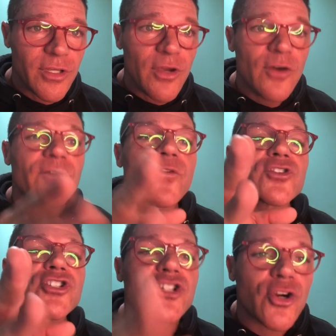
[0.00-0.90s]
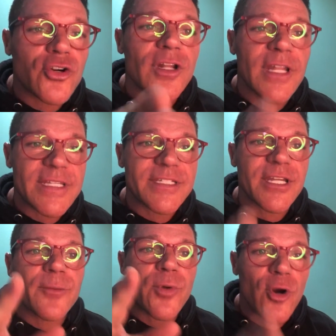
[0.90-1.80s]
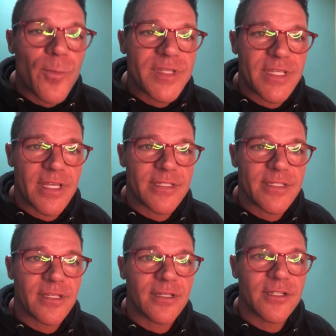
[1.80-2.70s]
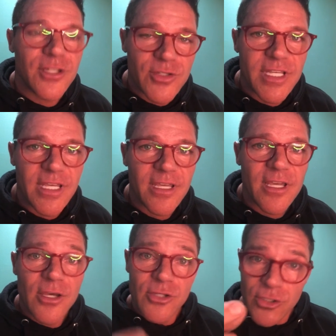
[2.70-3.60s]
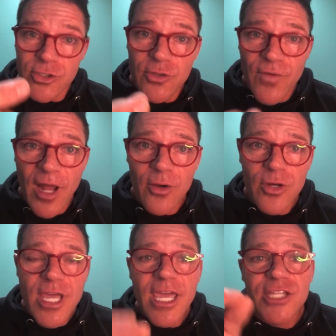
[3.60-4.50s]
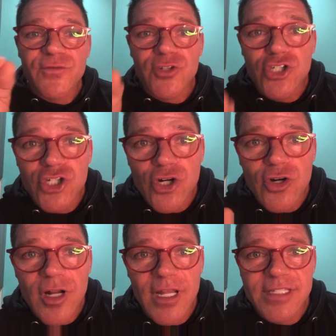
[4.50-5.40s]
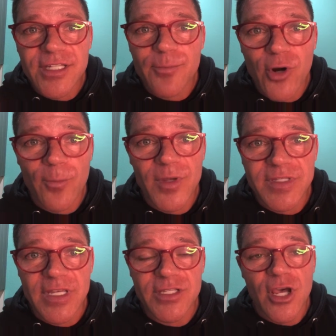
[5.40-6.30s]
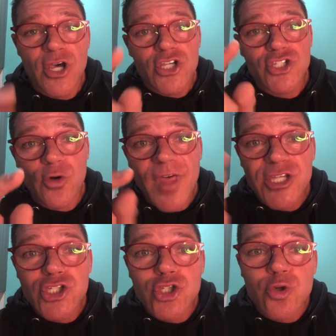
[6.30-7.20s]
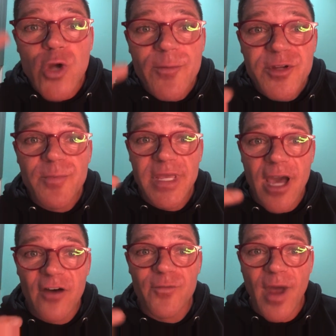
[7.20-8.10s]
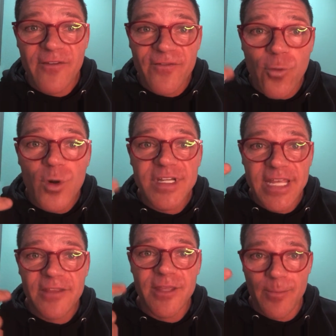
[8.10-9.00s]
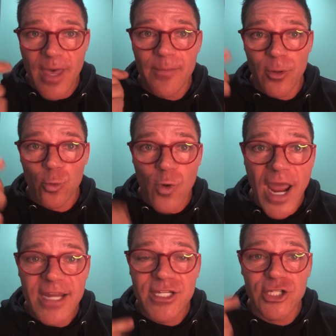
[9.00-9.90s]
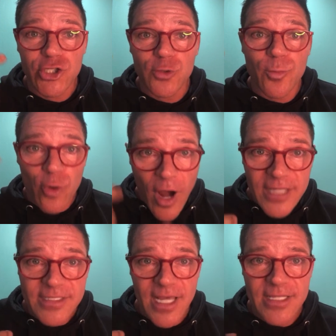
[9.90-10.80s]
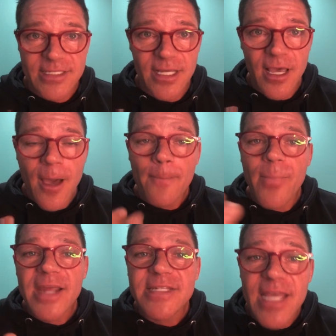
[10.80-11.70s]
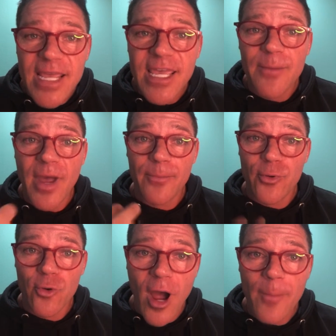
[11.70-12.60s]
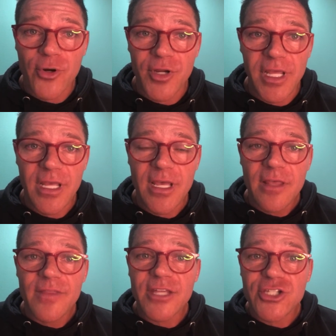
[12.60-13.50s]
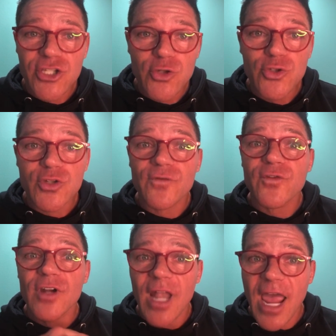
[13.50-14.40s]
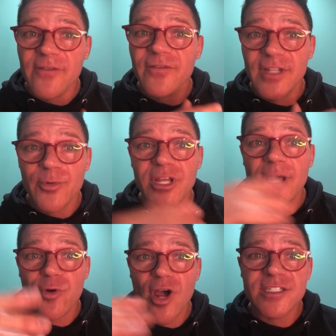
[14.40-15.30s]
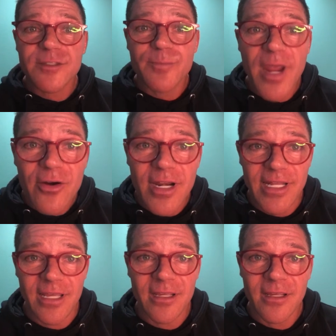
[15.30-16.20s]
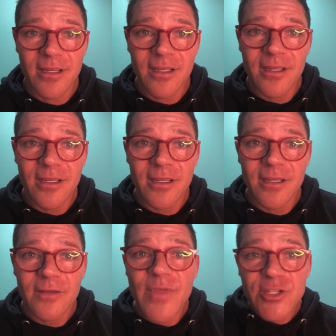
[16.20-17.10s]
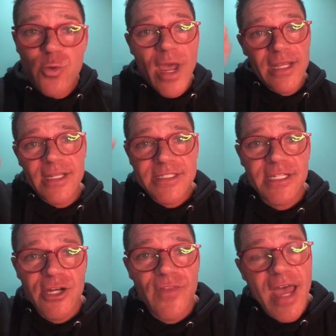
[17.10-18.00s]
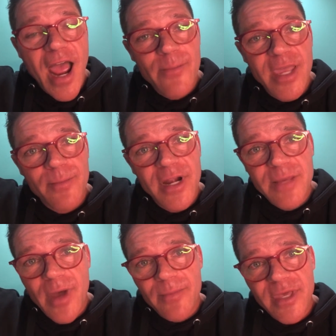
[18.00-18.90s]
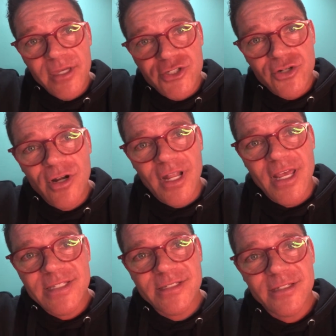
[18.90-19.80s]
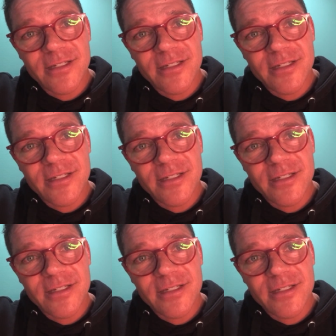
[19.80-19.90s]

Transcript: For journalistic purposes. Do you see? Do you follow? It's for journalistic purposes. So they stripped me of my 14th Amendment right to due process by taking my property that's used for life, liberty, and prosperity. That's why, listen here, that I make money by being a journalist.